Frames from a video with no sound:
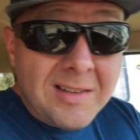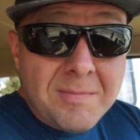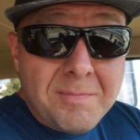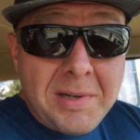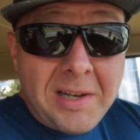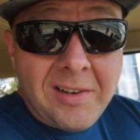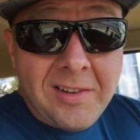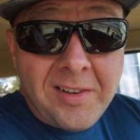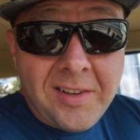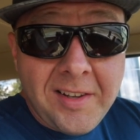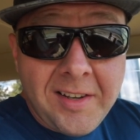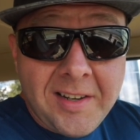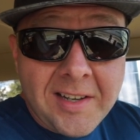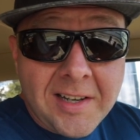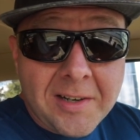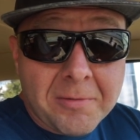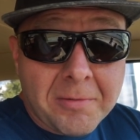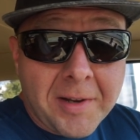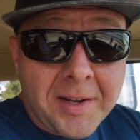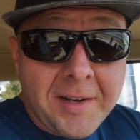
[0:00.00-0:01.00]
Apparently it
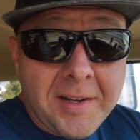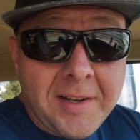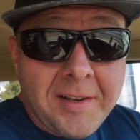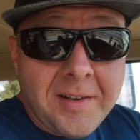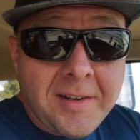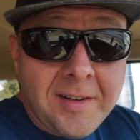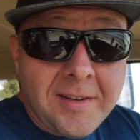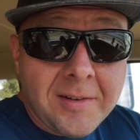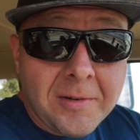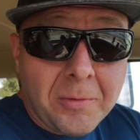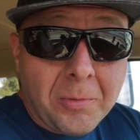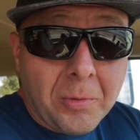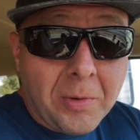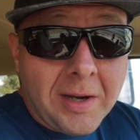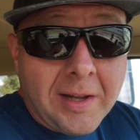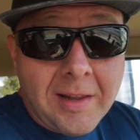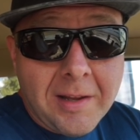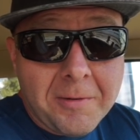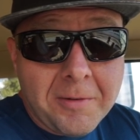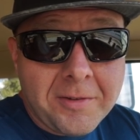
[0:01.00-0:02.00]
got rented
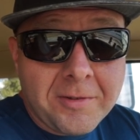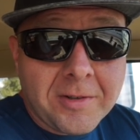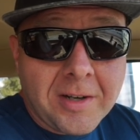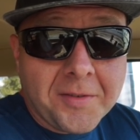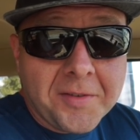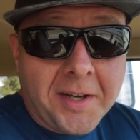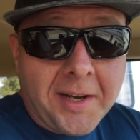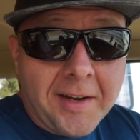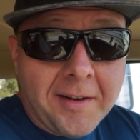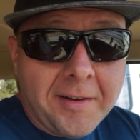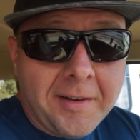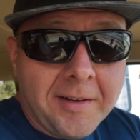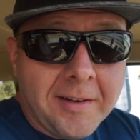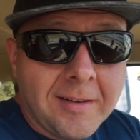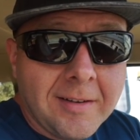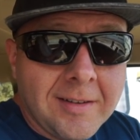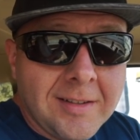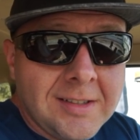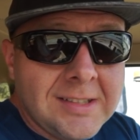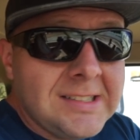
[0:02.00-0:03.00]
while I was driving out
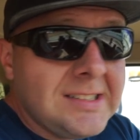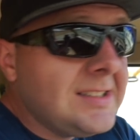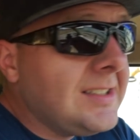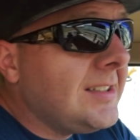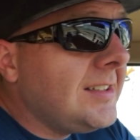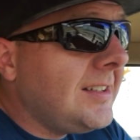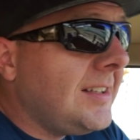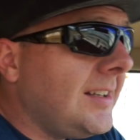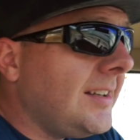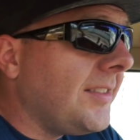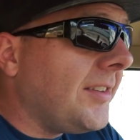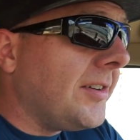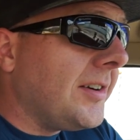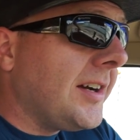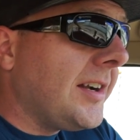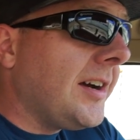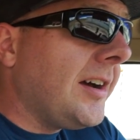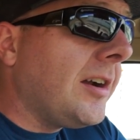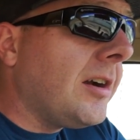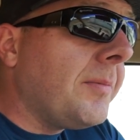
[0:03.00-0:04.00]
here. They're
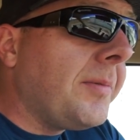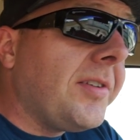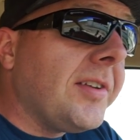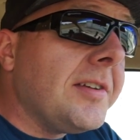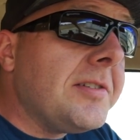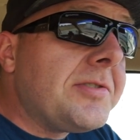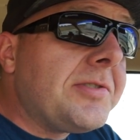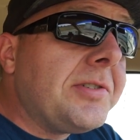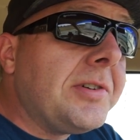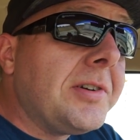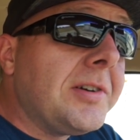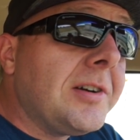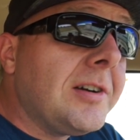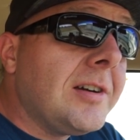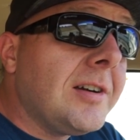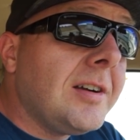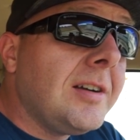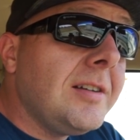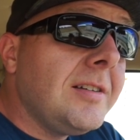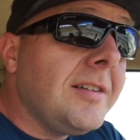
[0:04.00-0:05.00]
not 100%
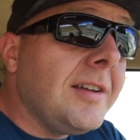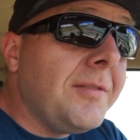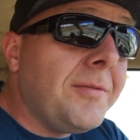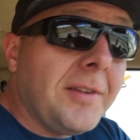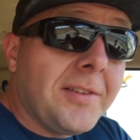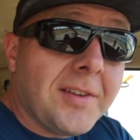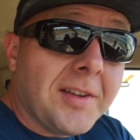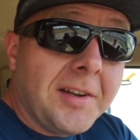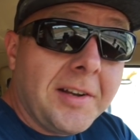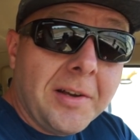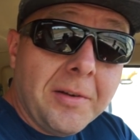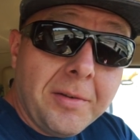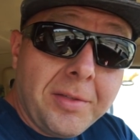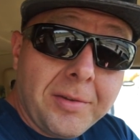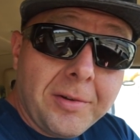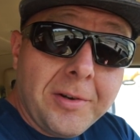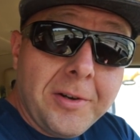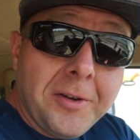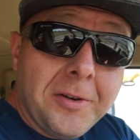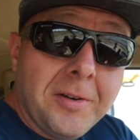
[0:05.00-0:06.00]
sure if it's gonna go
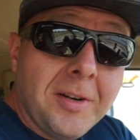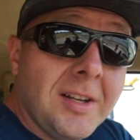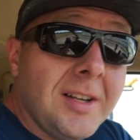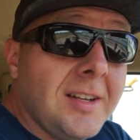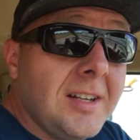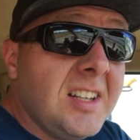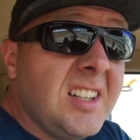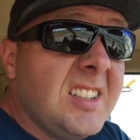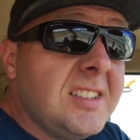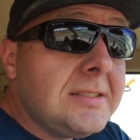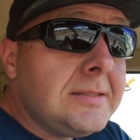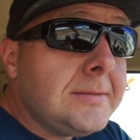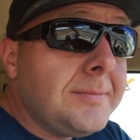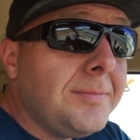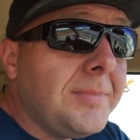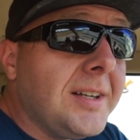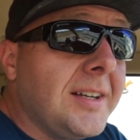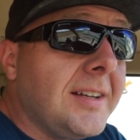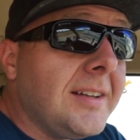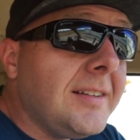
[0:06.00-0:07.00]
through,
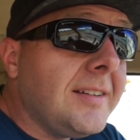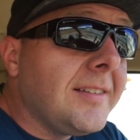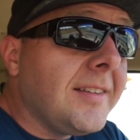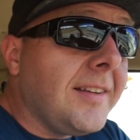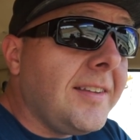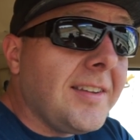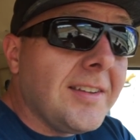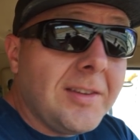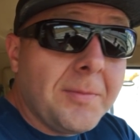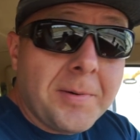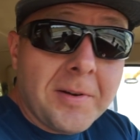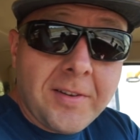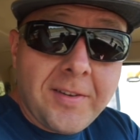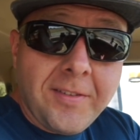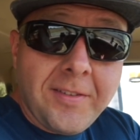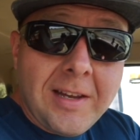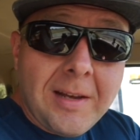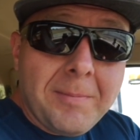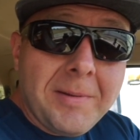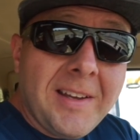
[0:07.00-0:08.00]
but they said the
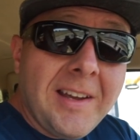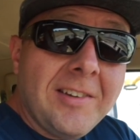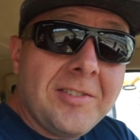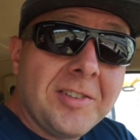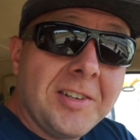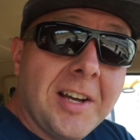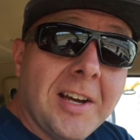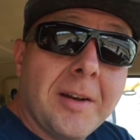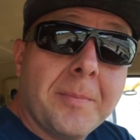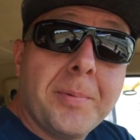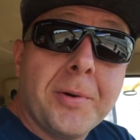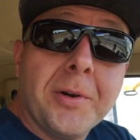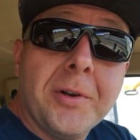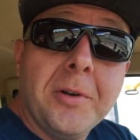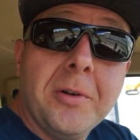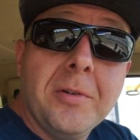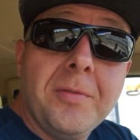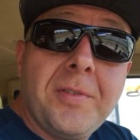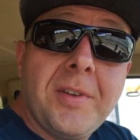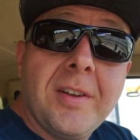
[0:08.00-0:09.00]
person's application got
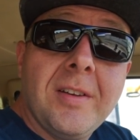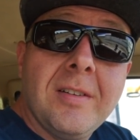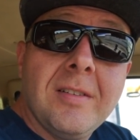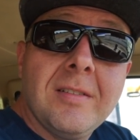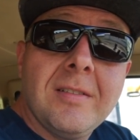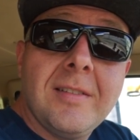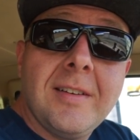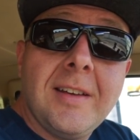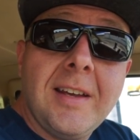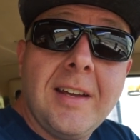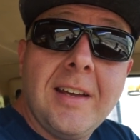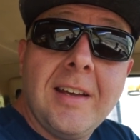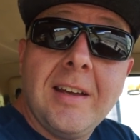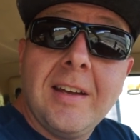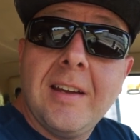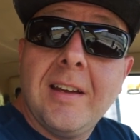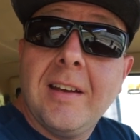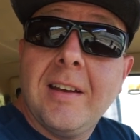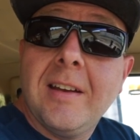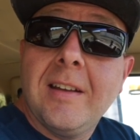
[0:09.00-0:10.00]
approved
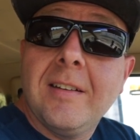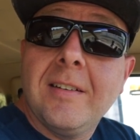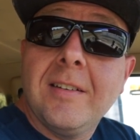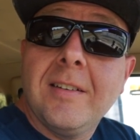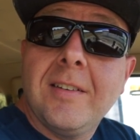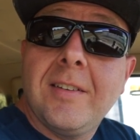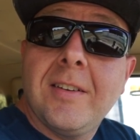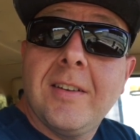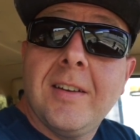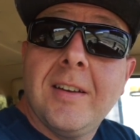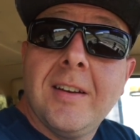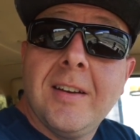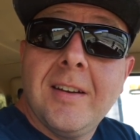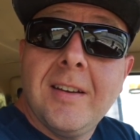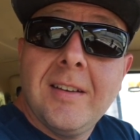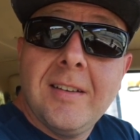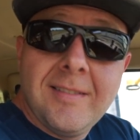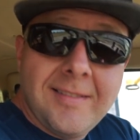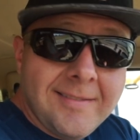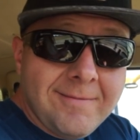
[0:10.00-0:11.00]
and
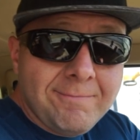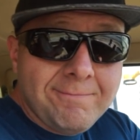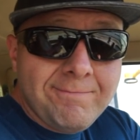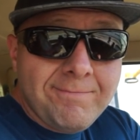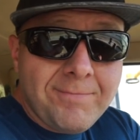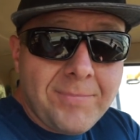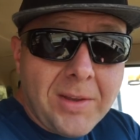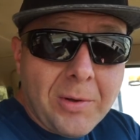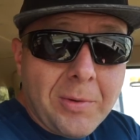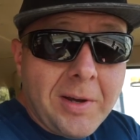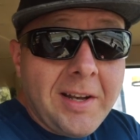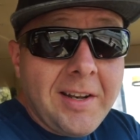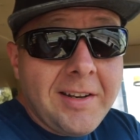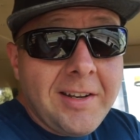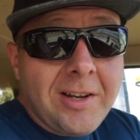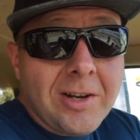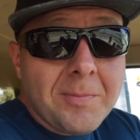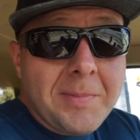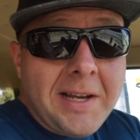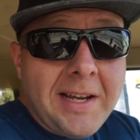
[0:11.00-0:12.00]
they're waiting
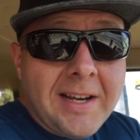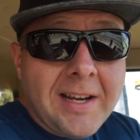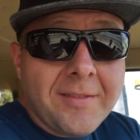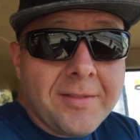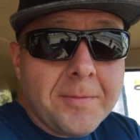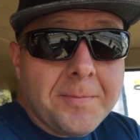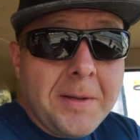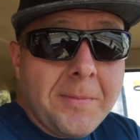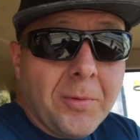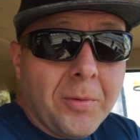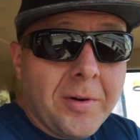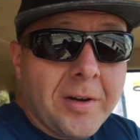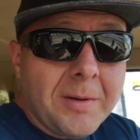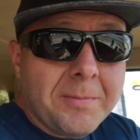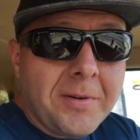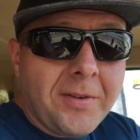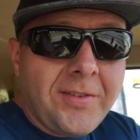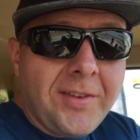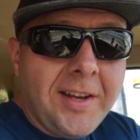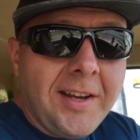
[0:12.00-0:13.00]
to hear back if the people want to
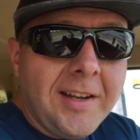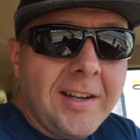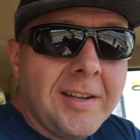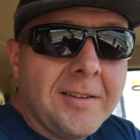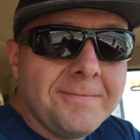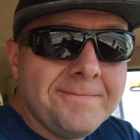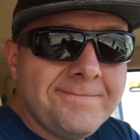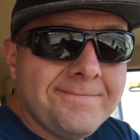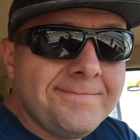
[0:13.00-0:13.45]
proceed.